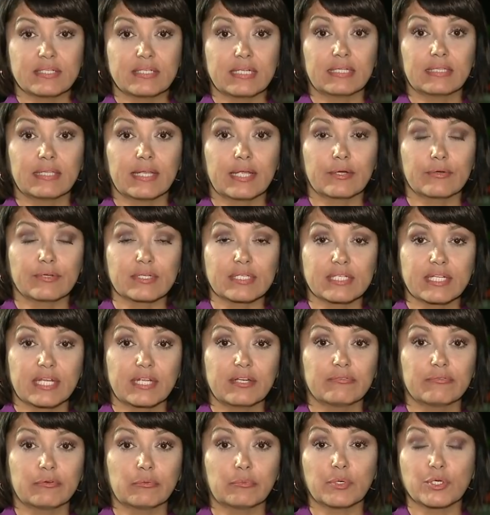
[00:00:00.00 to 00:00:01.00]
to declare a state
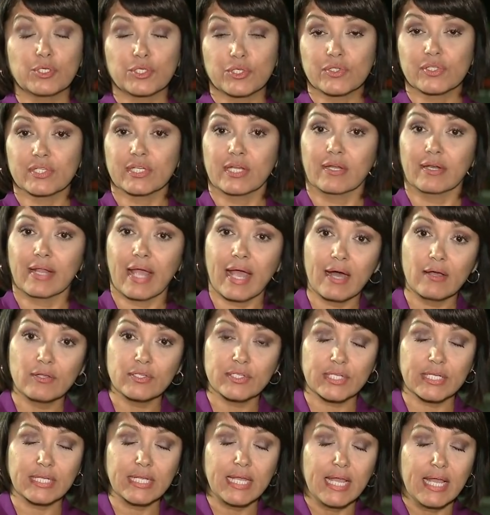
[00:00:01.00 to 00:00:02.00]
of emergency on
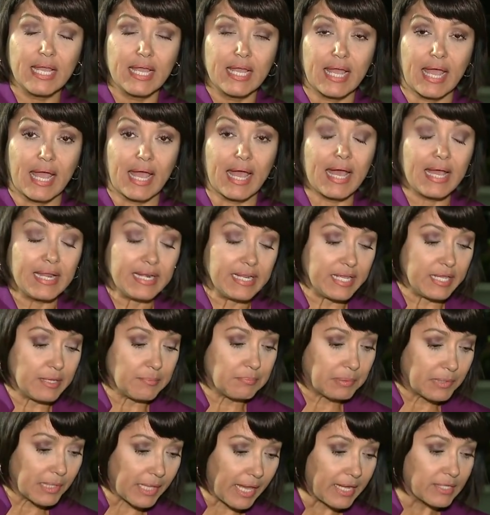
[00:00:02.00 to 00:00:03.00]
housing and he
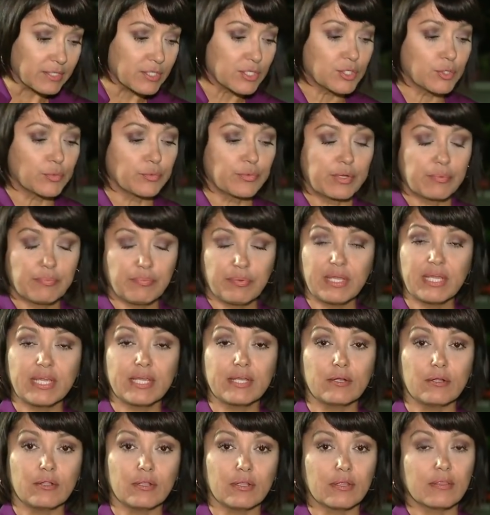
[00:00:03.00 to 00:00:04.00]
plans to
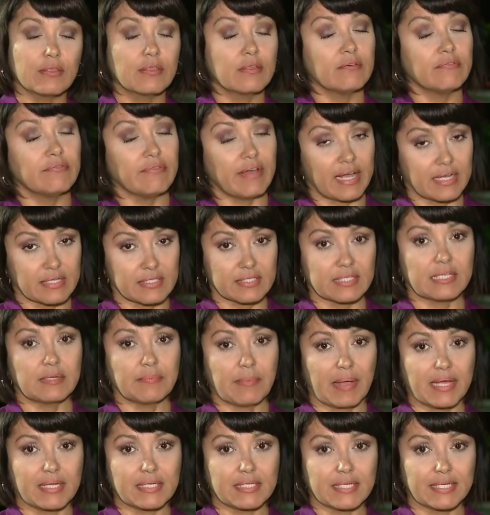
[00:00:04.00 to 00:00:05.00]
repeal the vaccine
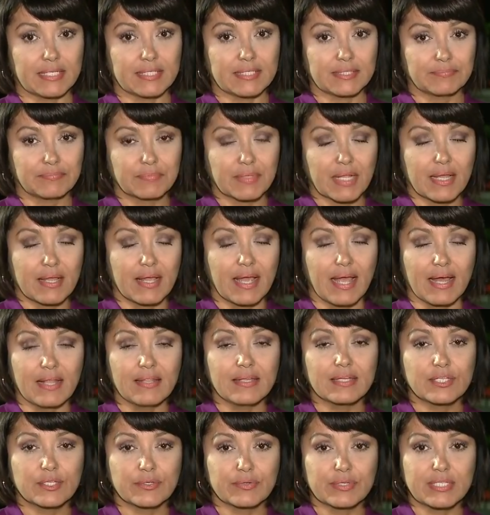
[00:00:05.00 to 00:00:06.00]
mandate.
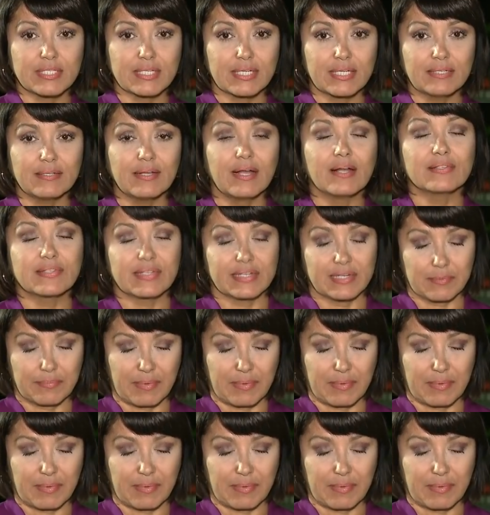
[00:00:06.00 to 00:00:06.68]
Alex, Christine, I'll send